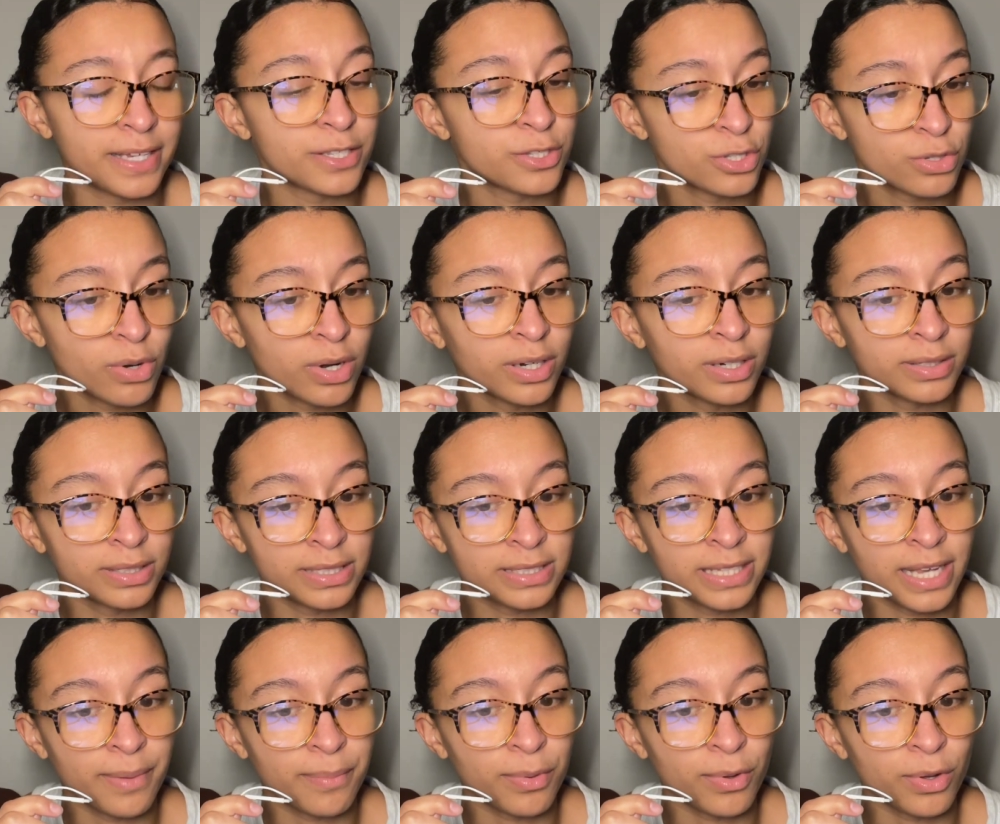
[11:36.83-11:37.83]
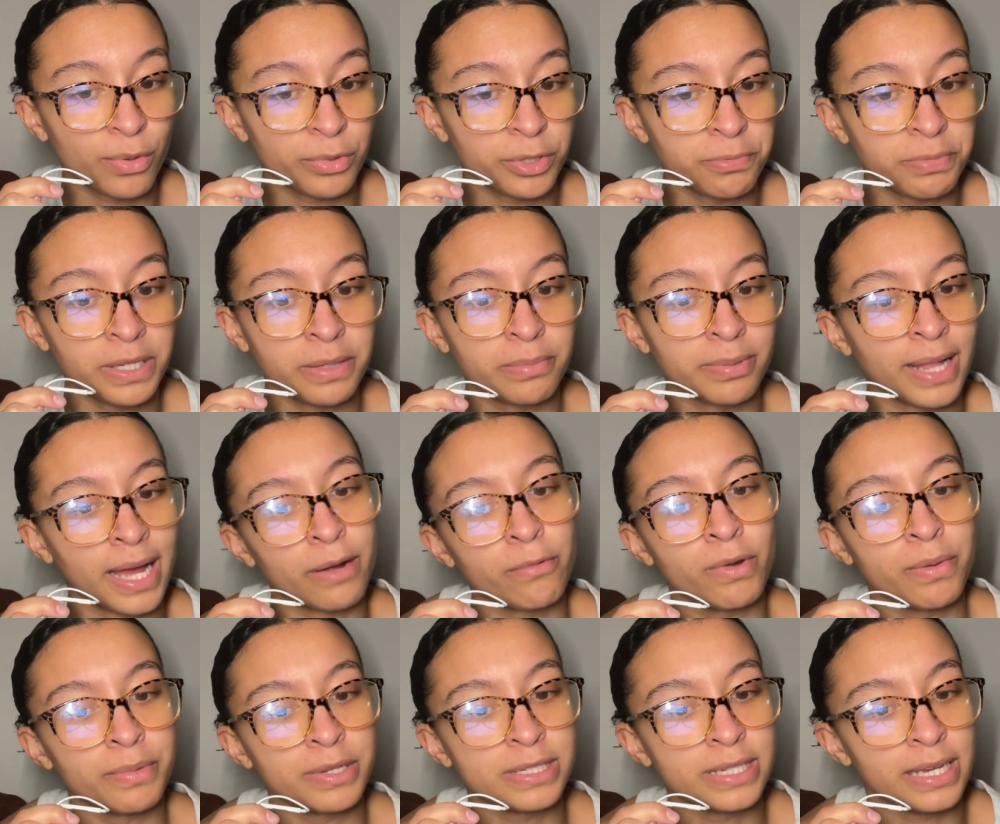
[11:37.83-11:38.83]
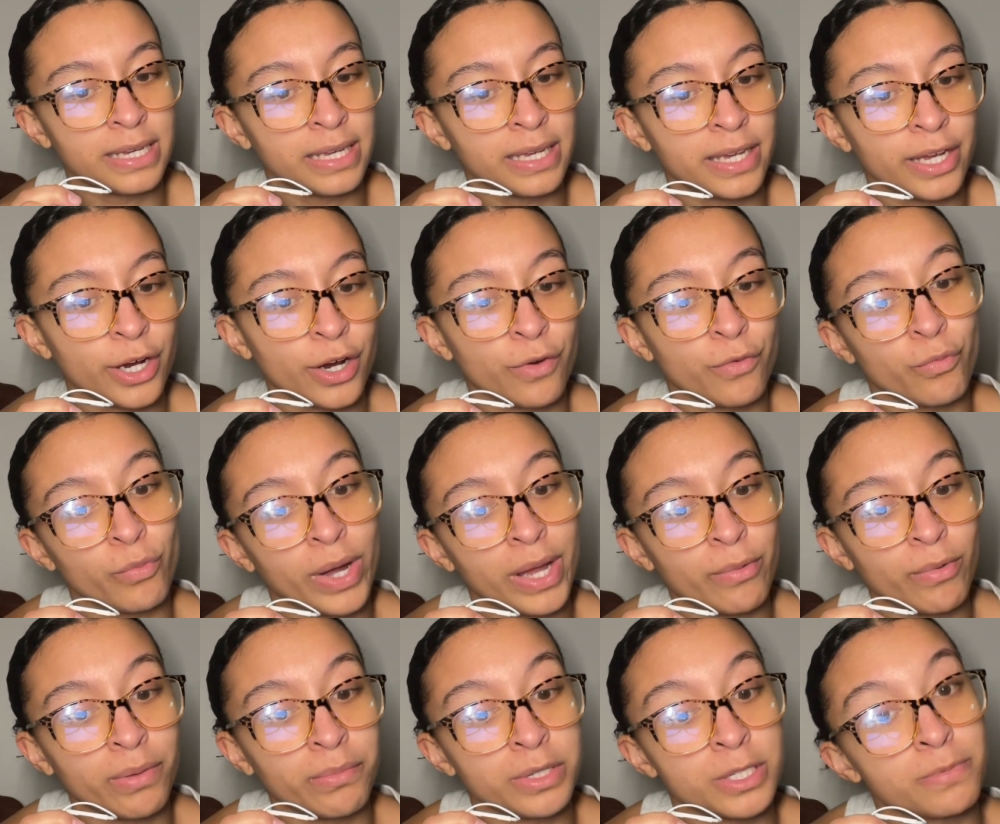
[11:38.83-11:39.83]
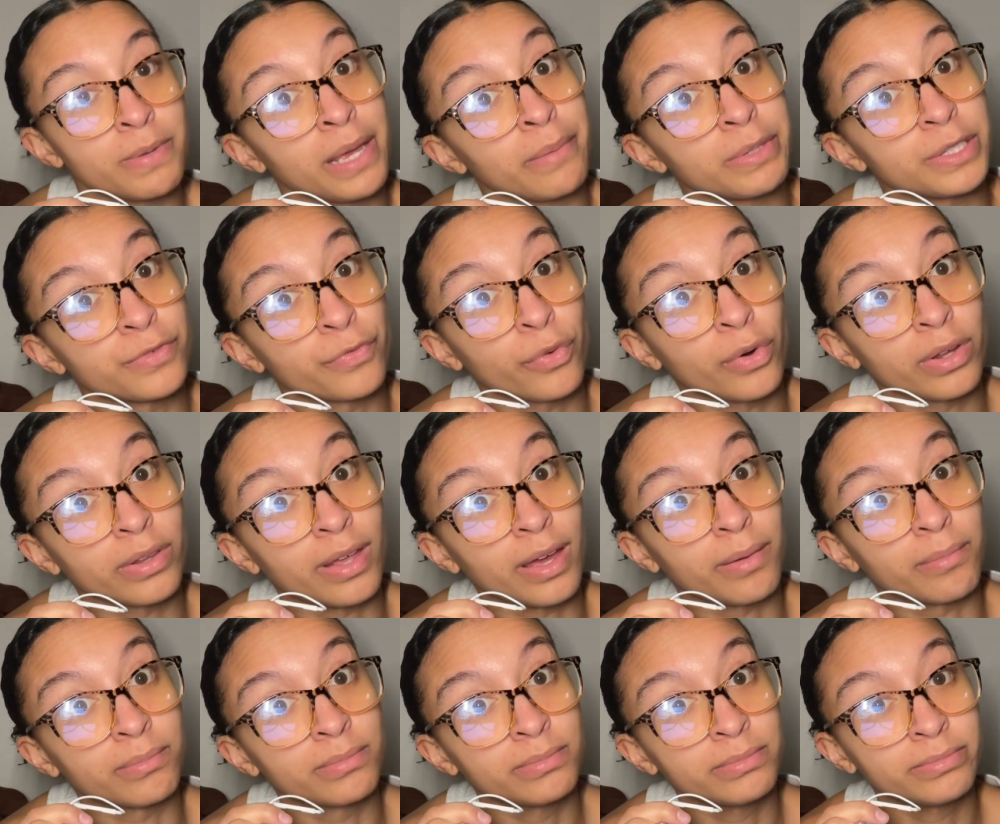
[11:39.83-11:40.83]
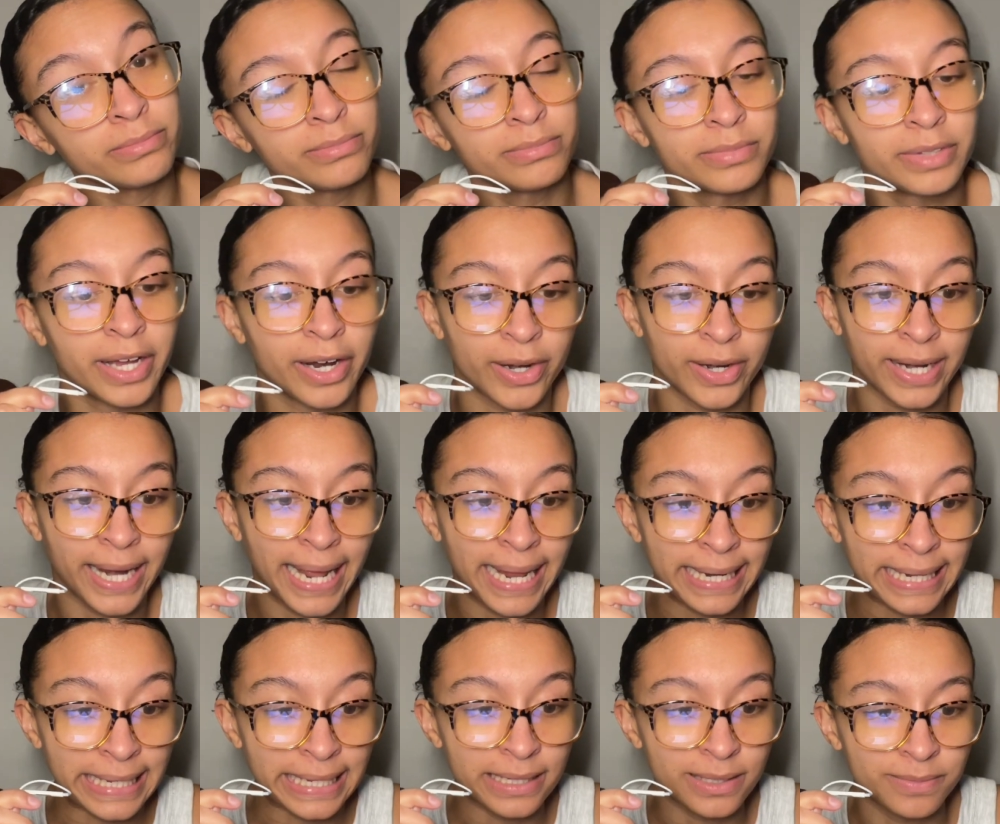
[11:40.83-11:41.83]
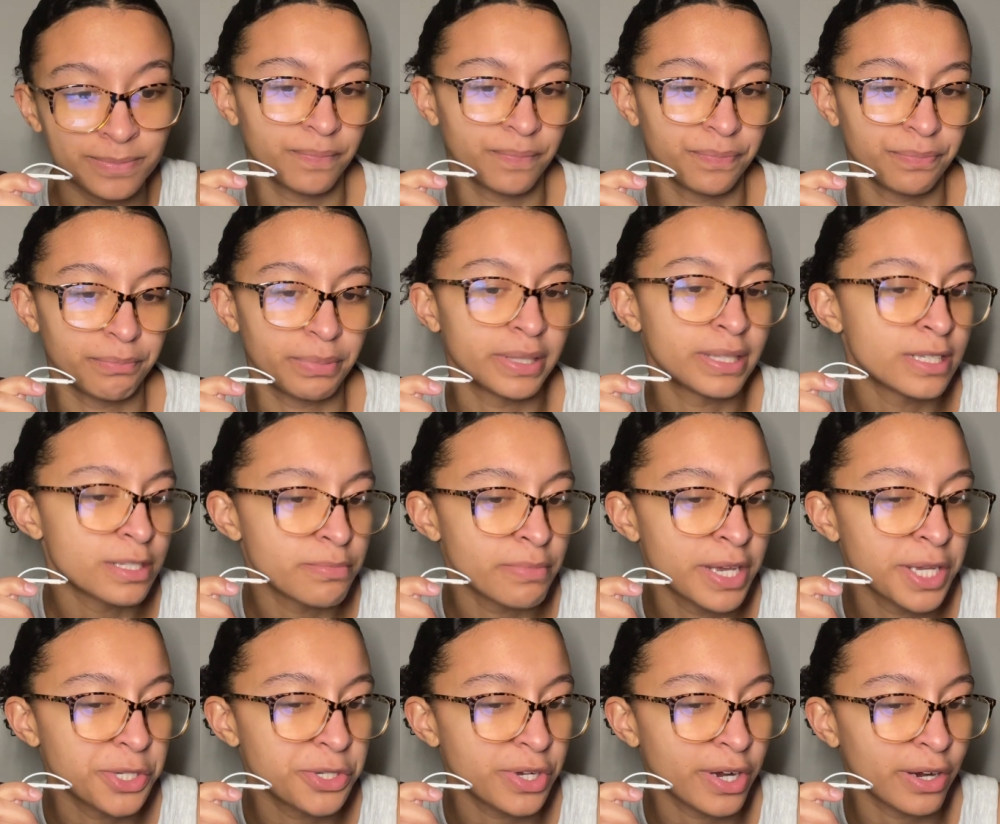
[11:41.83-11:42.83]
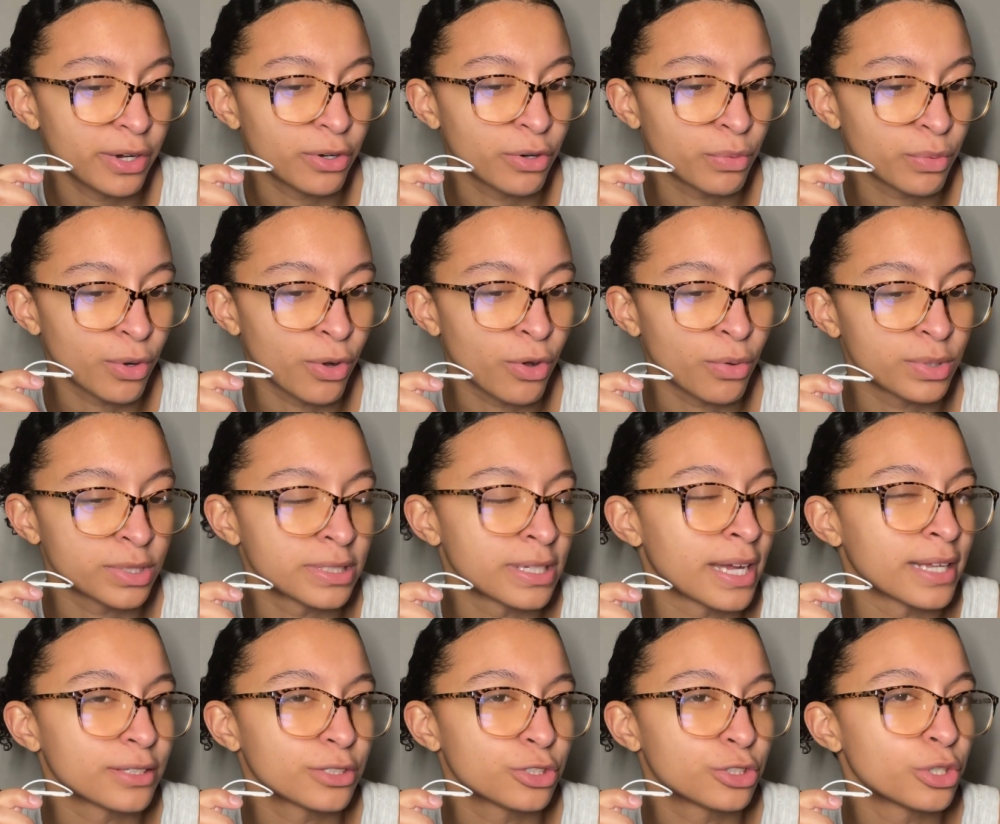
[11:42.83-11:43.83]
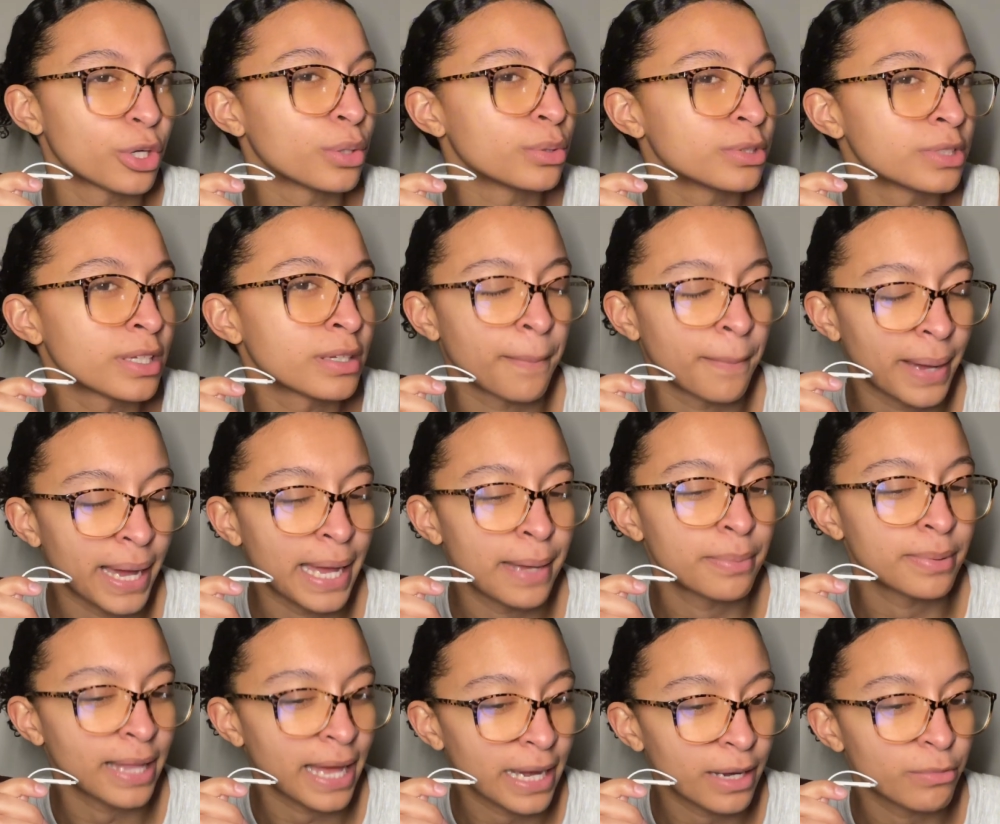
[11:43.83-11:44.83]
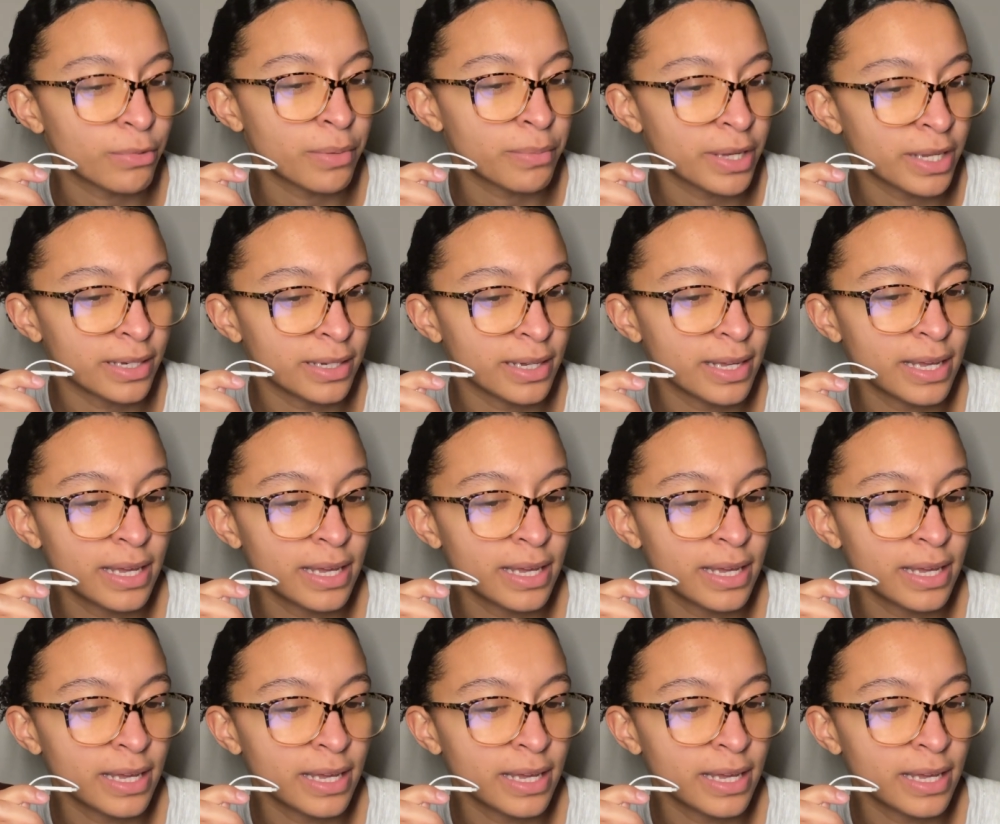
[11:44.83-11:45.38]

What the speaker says: A historical example would be black women taking care of white women's babies for them, their nanny. But this matriarchal role was not chosen by black women.